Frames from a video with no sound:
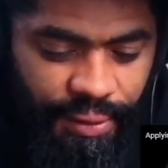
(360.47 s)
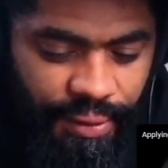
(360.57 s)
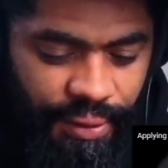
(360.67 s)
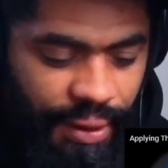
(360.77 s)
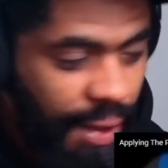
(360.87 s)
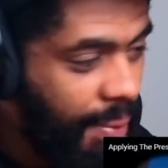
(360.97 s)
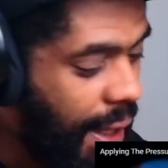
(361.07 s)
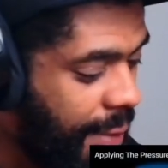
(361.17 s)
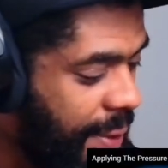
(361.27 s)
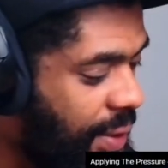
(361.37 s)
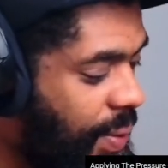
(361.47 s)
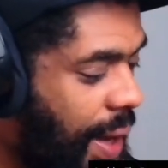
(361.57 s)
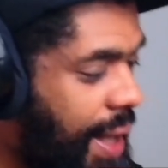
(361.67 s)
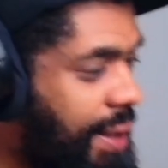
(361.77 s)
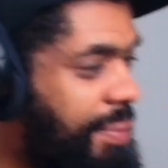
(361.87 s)
You'll make me
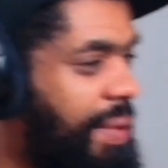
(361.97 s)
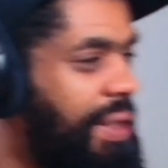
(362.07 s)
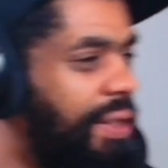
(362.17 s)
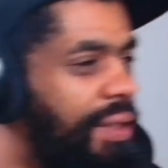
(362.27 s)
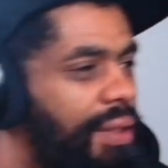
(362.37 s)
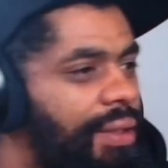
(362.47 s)
quiet, man!